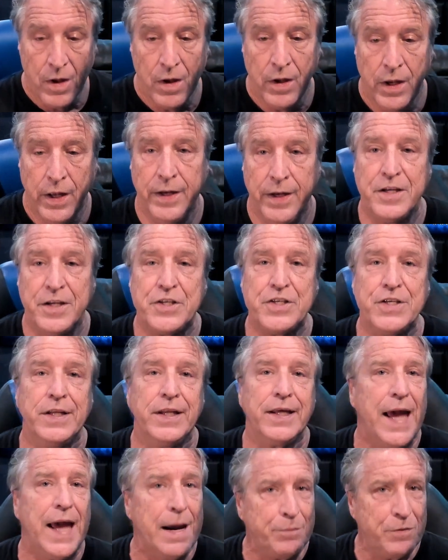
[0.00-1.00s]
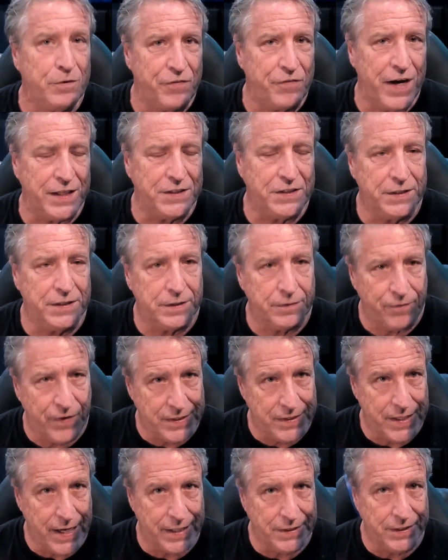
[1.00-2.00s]
In addition to the Captain
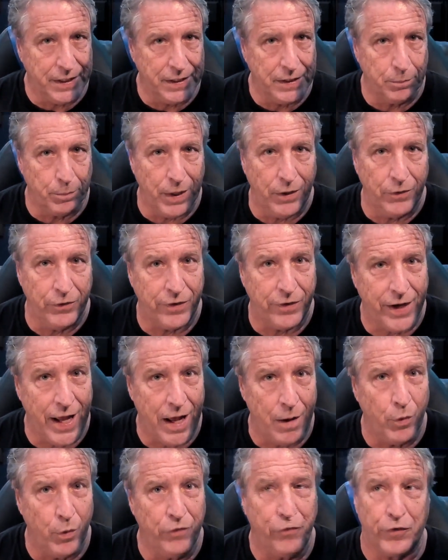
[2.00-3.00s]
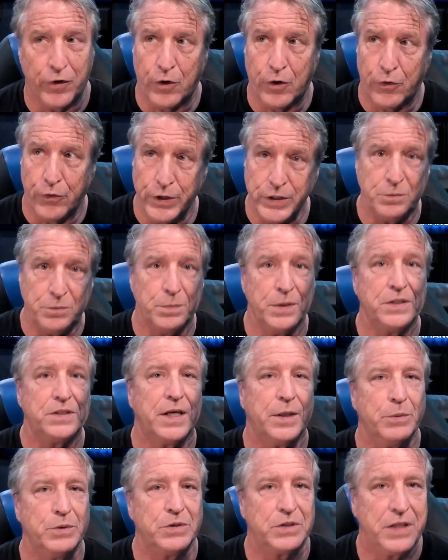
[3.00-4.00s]
Fantastic and the Brown Dirt Cowboy, for Christmas,
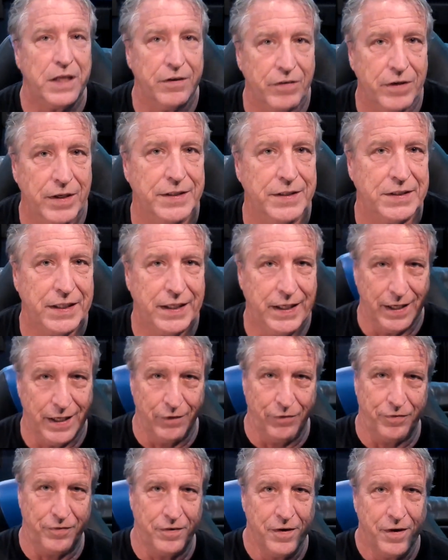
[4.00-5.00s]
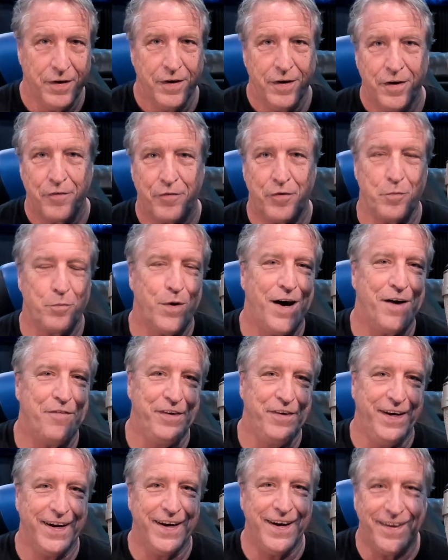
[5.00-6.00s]
I was given as a gift from
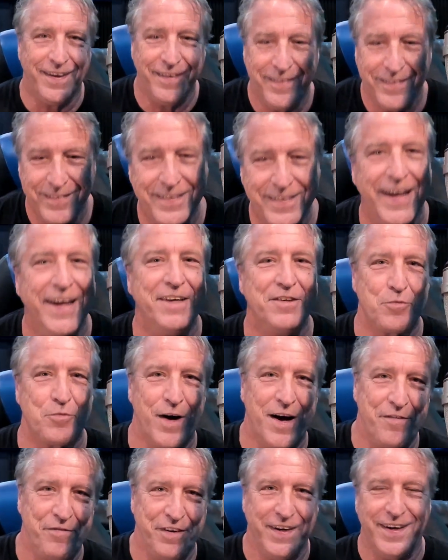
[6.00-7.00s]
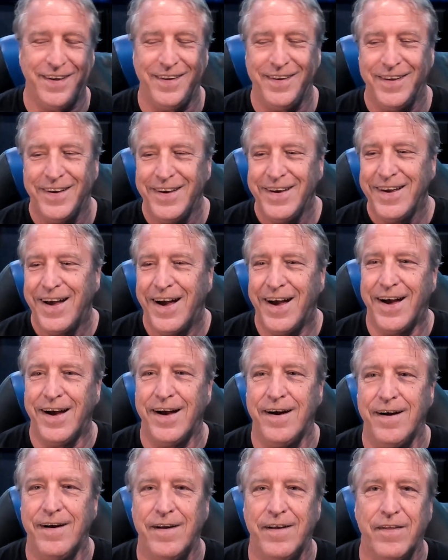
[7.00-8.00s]
Raphael. Thanks, Raphael.
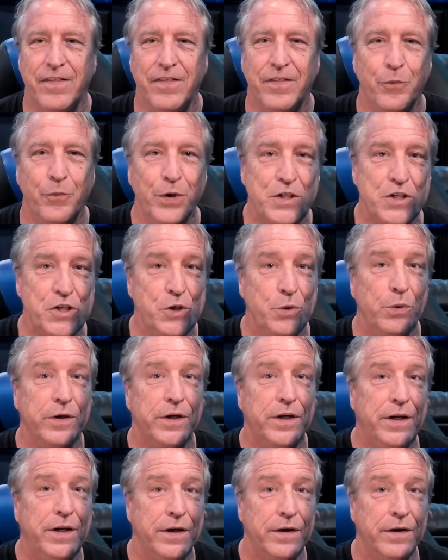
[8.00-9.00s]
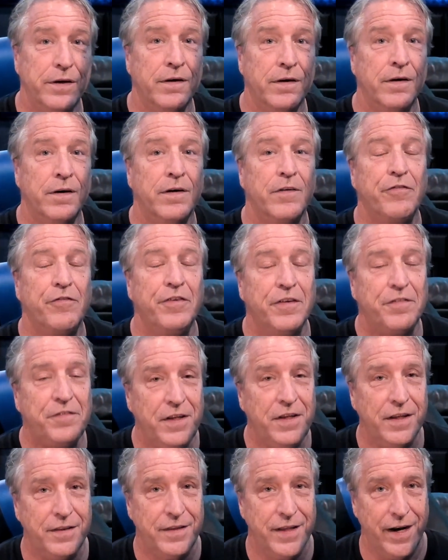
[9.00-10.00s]
The Wish You Were Here
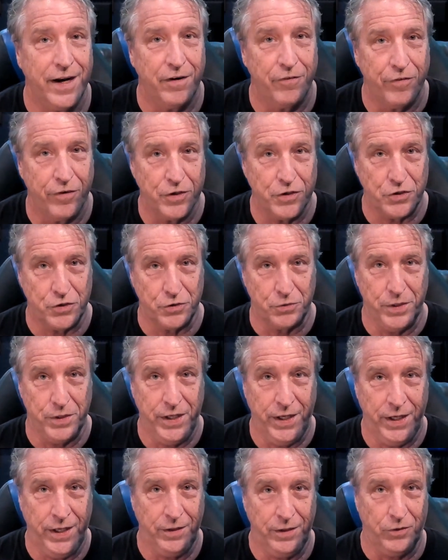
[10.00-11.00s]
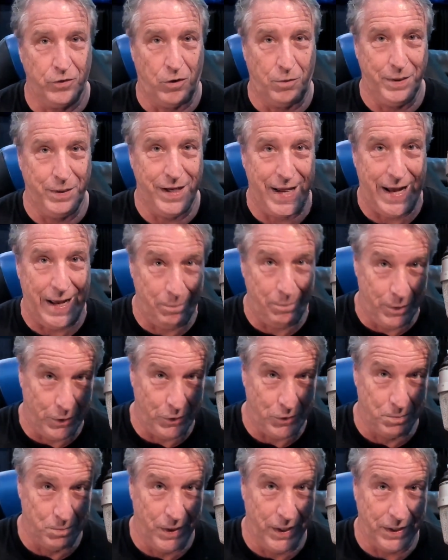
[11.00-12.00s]
50th Anniversary Dolby
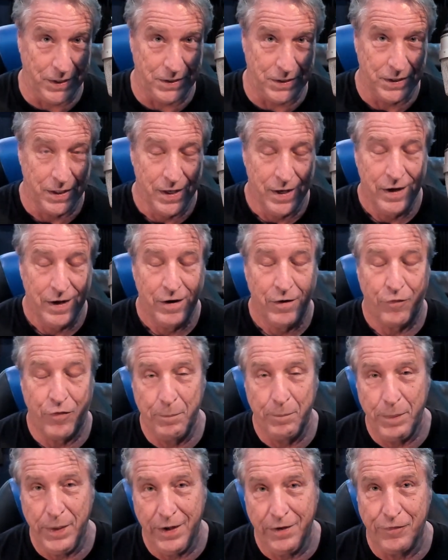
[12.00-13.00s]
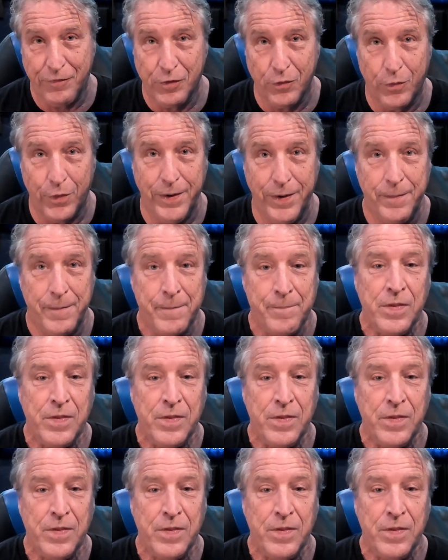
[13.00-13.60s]
Atmos mix from Pink Floyd.